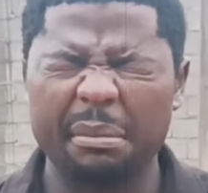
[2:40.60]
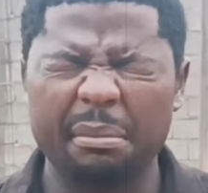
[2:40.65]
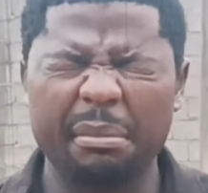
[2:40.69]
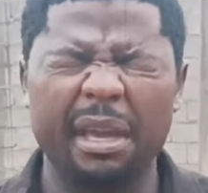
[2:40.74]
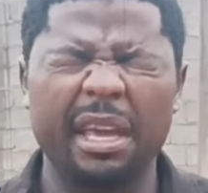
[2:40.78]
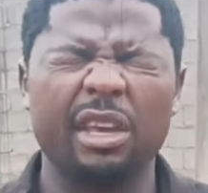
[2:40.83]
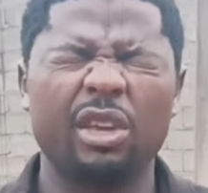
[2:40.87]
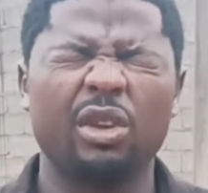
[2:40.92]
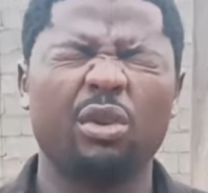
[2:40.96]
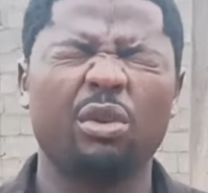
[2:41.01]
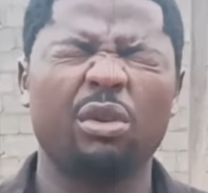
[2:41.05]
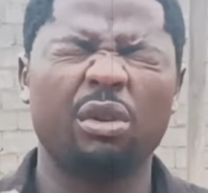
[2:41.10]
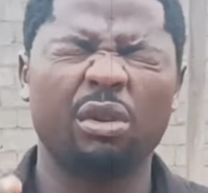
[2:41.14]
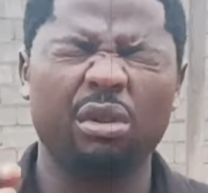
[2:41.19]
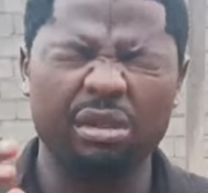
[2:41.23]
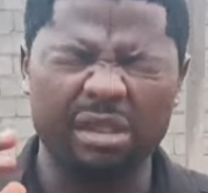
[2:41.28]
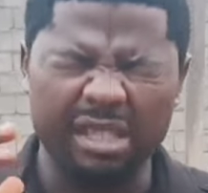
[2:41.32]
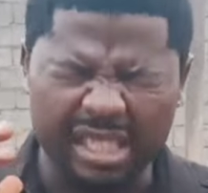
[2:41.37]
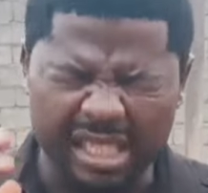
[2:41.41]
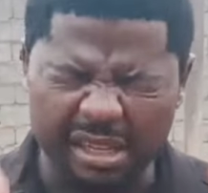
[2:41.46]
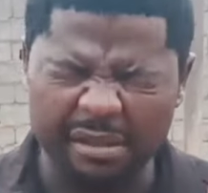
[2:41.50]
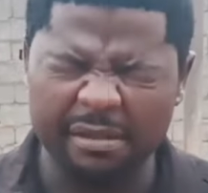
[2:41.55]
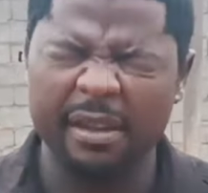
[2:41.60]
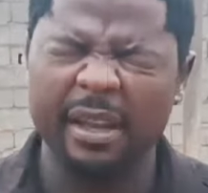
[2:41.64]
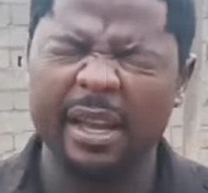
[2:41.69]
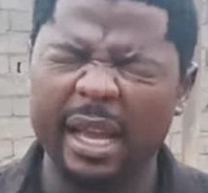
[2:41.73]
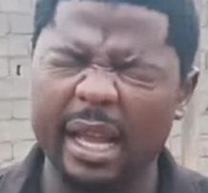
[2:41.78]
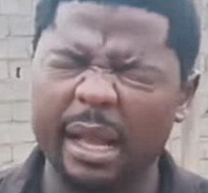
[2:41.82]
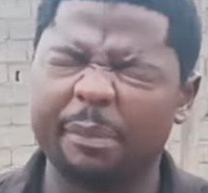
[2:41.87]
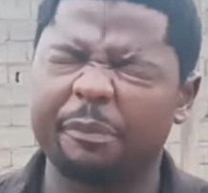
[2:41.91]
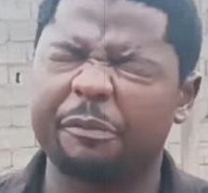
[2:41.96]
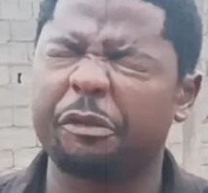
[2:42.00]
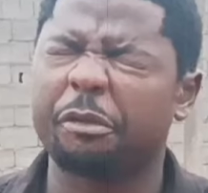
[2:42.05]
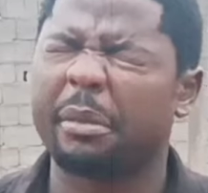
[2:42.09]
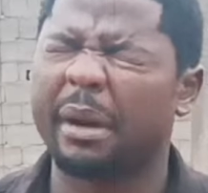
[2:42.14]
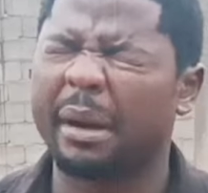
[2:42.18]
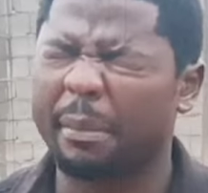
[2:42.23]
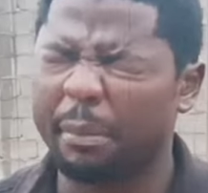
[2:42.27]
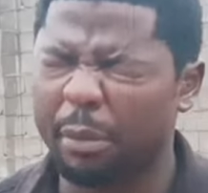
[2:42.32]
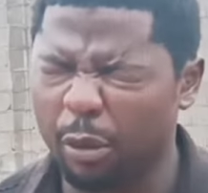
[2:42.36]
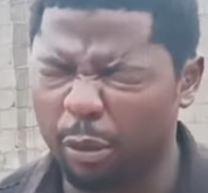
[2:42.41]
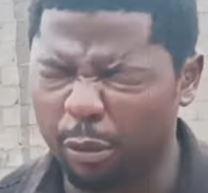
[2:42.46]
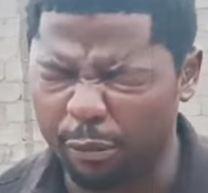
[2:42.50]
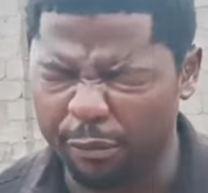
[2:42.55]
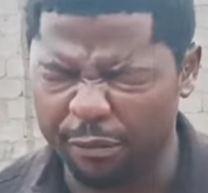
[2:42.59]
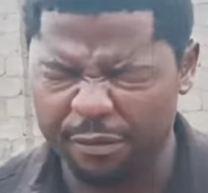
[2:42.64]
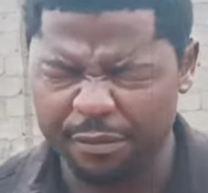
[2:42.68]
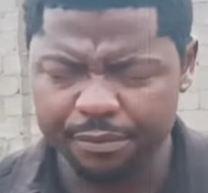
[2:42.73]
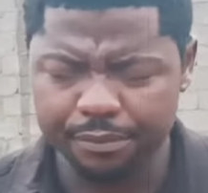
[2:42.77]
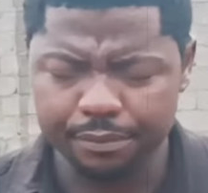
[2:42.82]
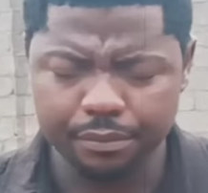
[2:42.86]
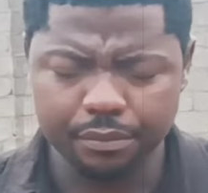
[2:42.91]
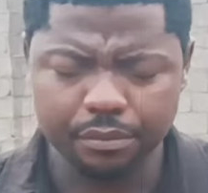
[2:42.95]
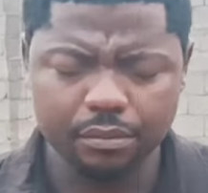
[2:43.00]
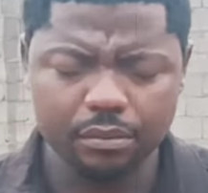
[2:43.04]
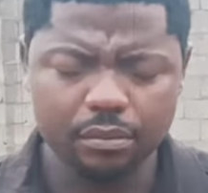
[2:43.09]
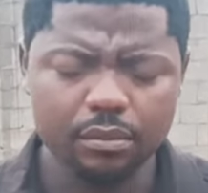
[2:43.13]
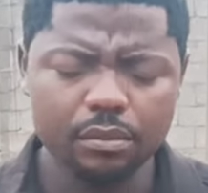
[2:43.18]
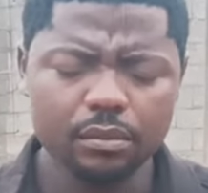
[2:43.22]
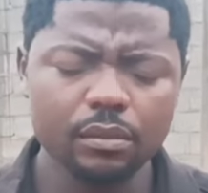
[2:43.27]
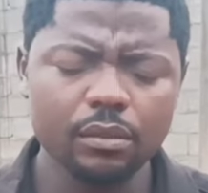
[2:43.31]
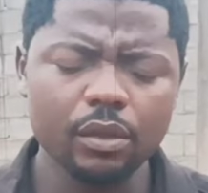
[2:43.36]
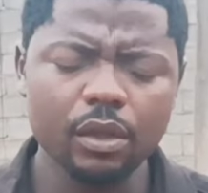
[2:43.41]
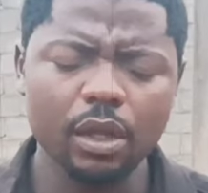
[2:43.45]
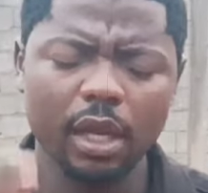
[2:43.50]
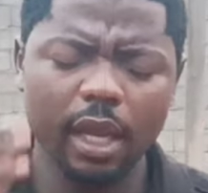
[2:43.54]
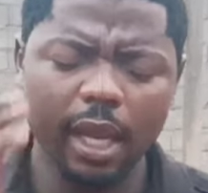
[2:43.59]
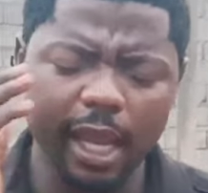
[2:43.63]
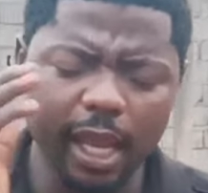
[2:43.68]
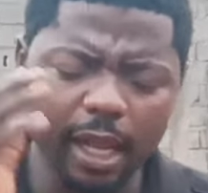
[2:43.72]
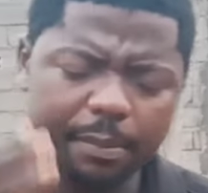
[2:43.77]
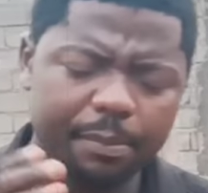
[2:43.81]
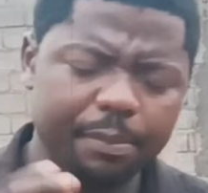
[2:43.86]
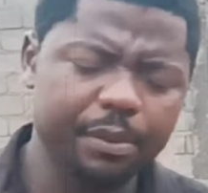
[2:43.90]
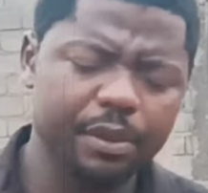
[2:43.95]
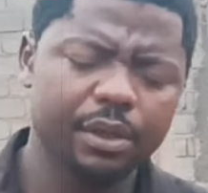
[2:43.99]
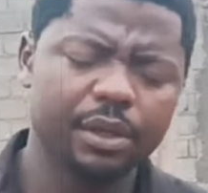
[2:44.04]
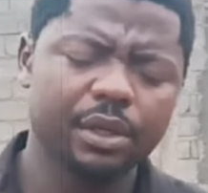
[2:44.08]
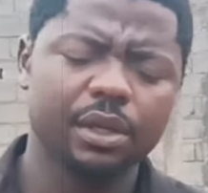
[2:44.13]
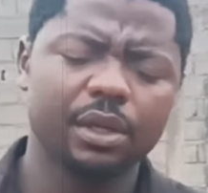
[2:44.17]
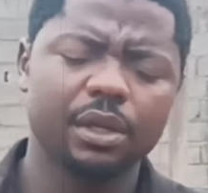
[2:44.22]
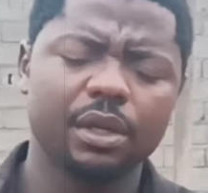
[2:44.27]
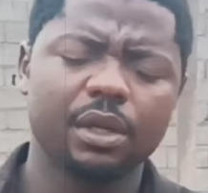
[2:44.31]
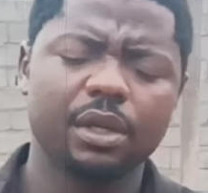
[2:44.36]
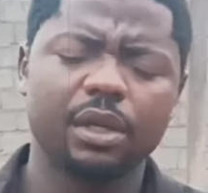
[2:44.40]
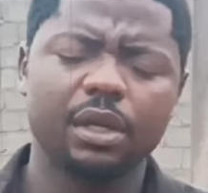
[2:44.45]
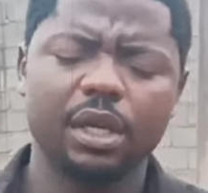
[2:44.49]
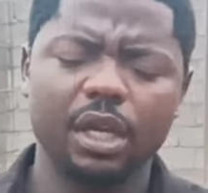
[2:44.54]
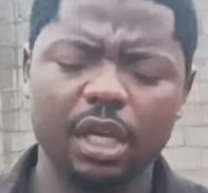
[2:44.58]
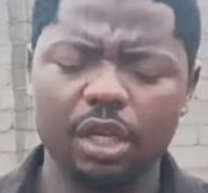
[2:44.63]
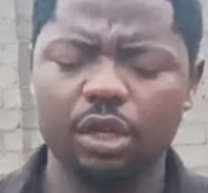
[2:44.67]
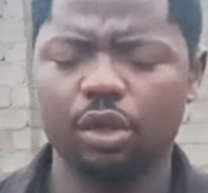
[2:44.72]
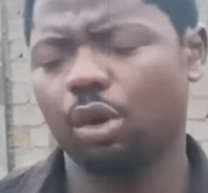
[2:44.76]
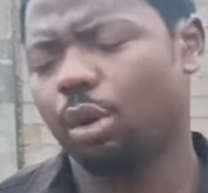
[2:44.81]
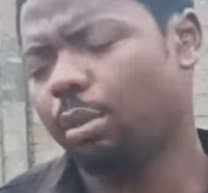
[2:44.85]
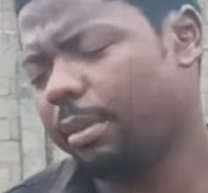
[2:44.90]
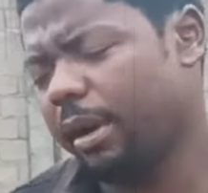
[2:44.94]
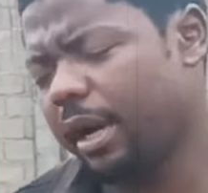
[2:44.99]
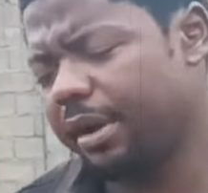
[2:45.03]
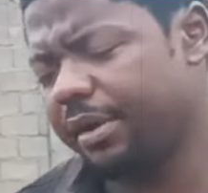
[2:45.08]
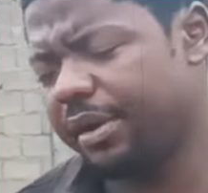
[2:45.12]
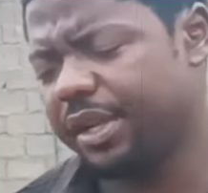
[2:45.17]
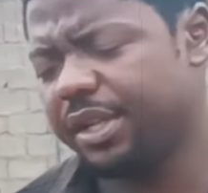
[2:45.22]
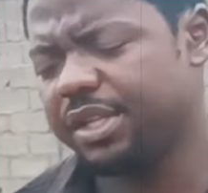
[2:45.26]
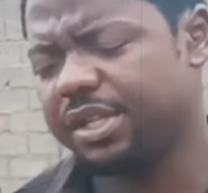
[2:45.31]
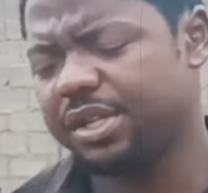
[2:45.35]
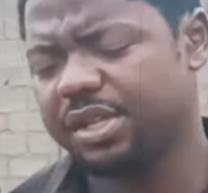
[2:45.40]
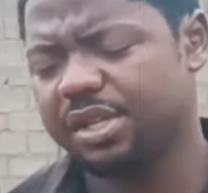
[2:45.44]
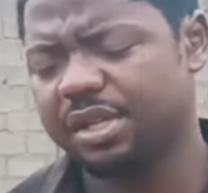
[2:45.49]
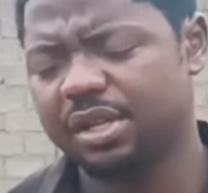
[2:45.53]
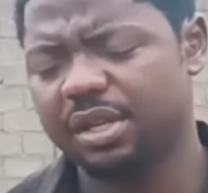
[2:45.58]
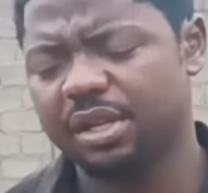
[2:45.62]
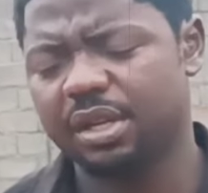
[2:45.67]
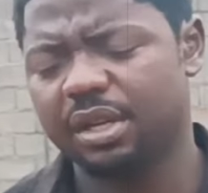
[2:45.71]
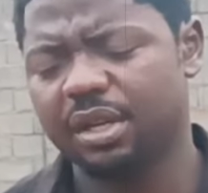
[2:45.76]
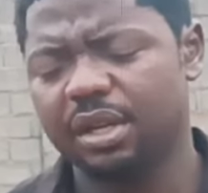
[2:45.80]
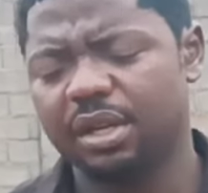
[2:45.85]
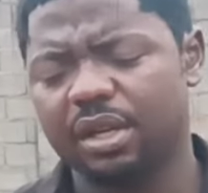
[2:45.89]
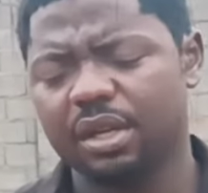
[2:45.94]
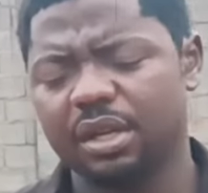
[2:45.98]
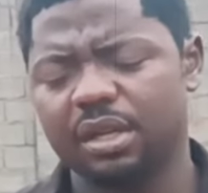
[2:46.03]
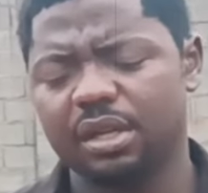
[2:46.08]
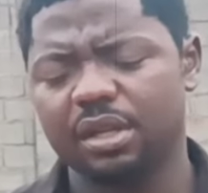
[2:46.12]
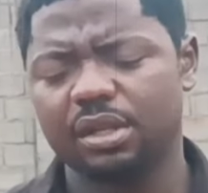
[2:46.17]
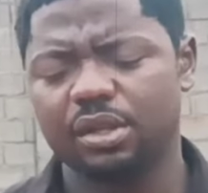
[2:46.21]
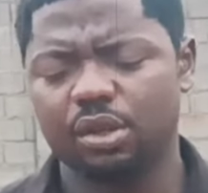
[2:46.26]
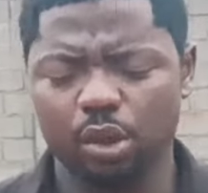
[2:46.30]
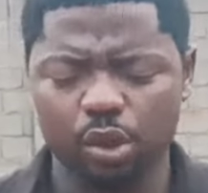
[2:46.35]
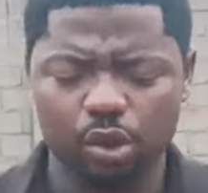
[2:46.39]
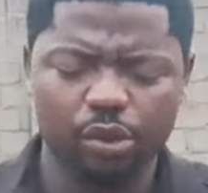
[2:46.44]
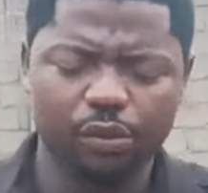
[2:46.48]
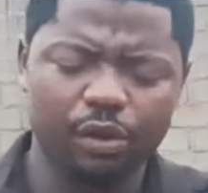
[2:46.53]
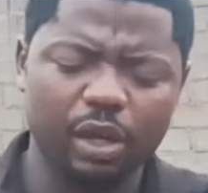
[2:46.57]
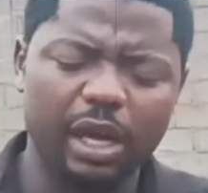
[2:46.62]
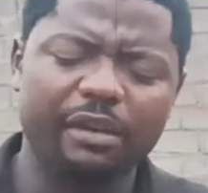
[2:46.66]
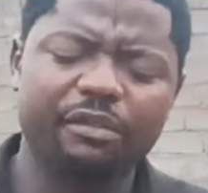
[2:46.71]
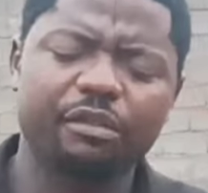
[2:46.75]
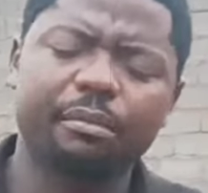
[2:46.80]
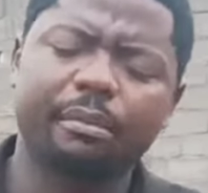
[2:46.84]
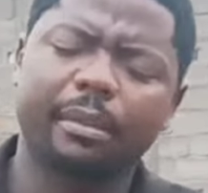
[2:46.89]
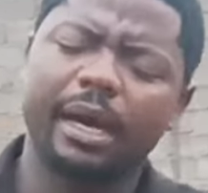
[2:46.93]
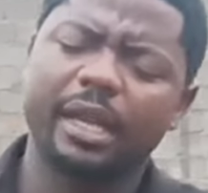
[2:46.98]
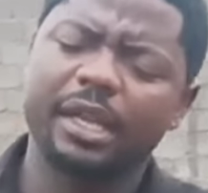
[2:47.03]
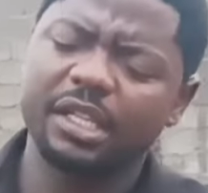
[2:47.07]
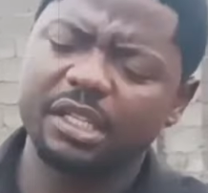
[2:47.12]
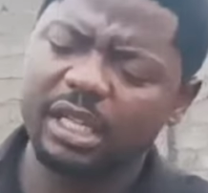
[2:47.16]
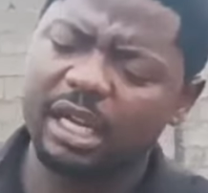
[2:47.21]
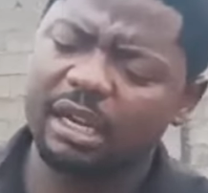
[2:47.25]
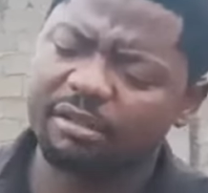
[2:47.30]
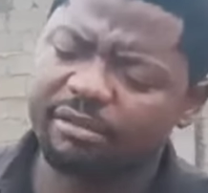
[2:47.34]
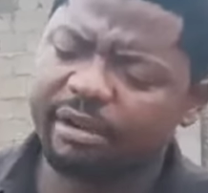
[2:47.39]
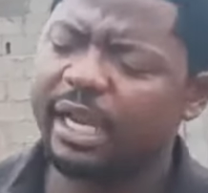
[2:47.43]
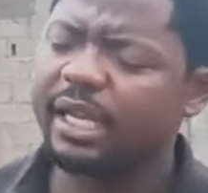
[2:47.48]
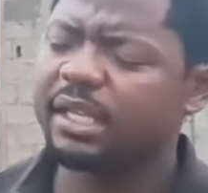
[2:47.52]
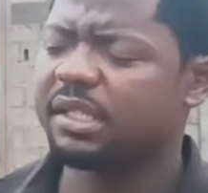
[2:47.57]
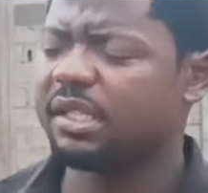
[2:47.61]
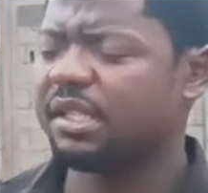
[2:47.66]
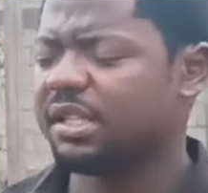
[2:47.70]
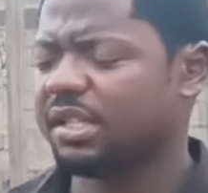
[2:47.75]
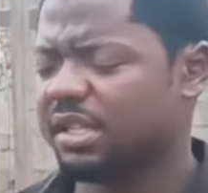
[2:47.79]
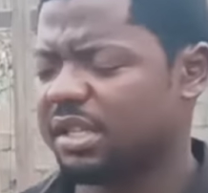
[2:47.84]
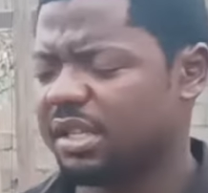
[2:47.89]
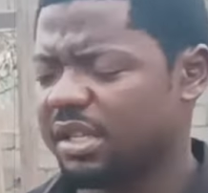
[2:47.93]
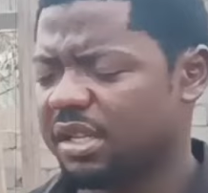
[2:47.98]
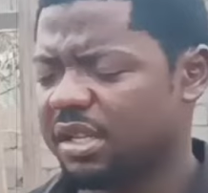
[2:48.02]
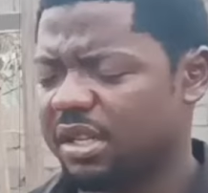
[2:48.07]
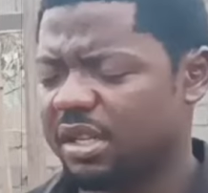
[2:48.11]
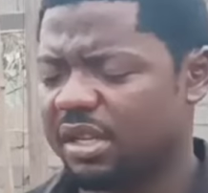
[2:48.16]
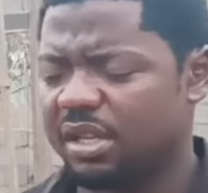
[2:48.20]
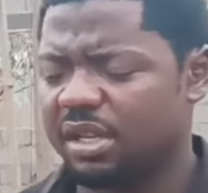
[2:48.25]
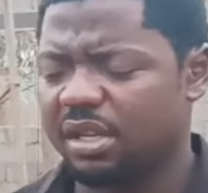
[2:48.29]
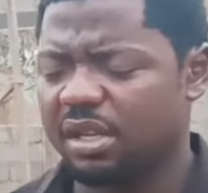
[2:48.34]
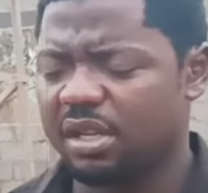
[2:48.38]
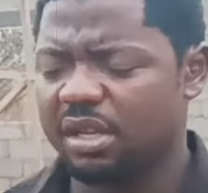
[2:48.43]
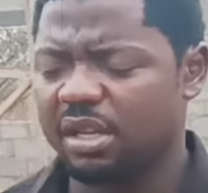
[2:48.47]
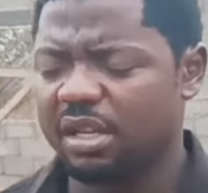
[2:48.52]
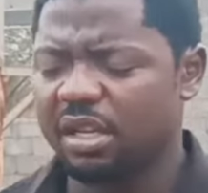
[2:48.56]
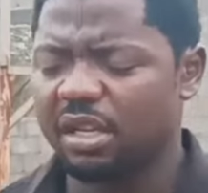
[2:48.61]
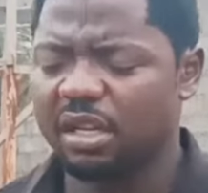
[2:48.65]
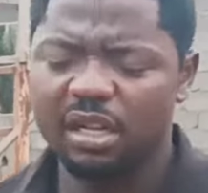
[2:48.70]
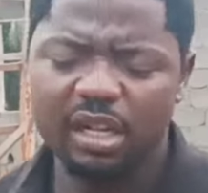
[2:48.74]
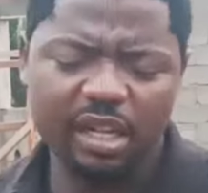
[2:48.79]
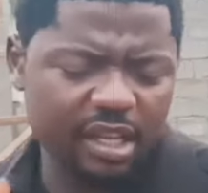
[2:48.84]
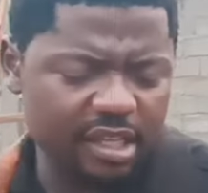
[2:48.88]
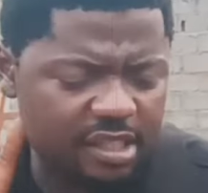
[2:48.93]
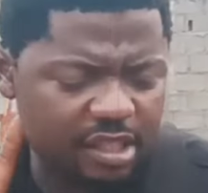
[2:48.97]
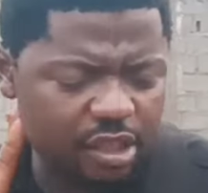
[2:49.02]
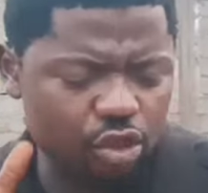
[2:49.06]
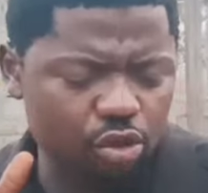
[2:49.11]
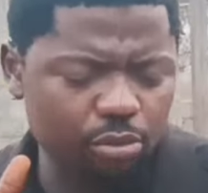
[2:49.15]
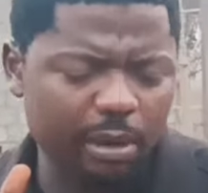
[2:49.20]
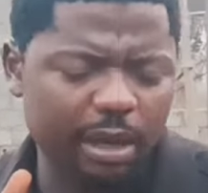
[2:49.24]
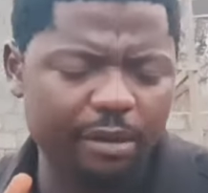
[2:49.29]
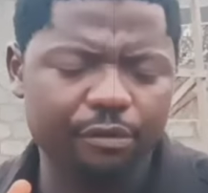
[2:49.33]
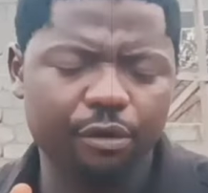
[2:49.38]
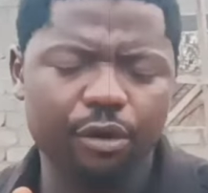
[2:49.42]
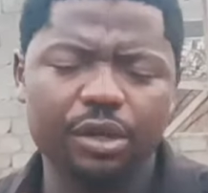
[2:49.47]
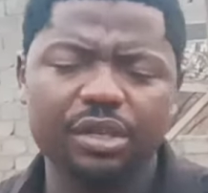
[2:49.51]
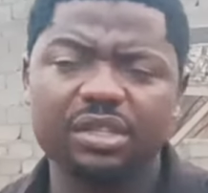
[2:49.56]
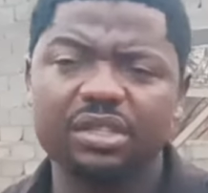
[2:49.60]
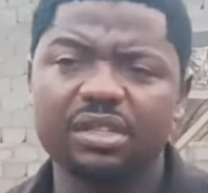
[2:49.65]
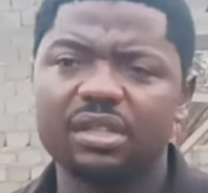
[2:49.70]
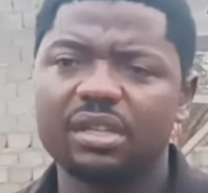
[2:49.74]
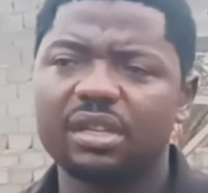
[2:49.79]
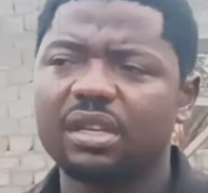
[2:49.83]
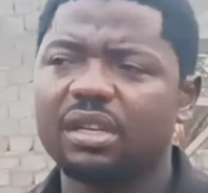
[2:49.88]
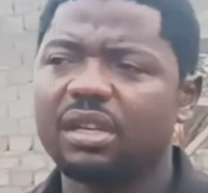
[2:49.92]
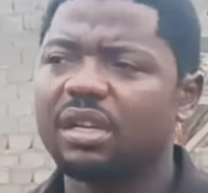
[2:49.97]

may you receive help from above. Amen. Help in your marriage. Amen. Those of you having marital crisis, listen to my voice.